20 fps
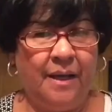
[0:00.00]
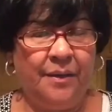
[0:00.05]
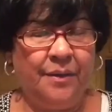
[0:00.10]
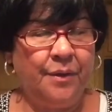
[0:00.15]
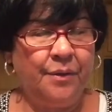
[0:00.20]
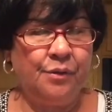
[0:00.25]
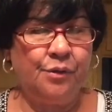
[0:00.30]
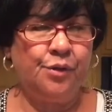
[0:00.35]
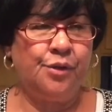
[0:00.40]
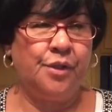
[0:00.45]

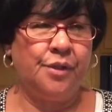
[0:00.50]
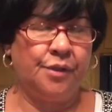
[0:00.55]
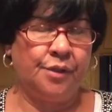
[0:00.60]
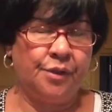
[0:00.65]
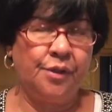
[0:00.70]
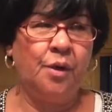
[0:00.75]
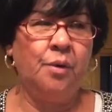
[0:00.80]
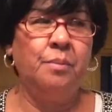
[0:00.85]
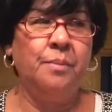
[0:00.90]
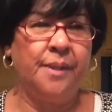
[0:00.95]
There's just
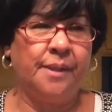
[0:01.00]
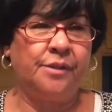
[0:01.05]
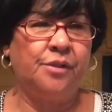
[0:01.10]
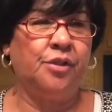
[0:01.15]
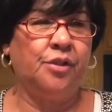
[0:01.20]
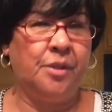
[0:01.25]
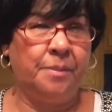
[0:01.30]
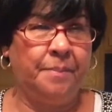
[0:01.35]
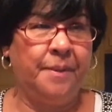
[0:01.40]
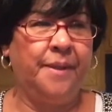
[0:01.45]
so
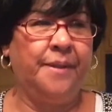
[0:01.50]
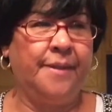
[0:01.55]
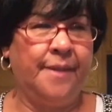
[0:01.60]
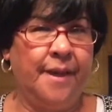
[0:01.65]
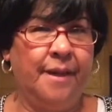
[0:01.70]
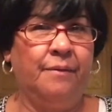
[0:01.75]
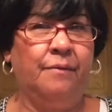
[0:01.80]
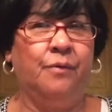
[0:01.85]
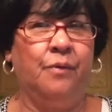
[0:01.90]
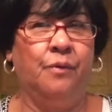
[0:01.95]
much to be
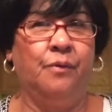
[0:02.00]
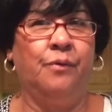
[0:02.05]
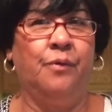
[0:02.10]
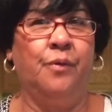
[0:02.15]
thankful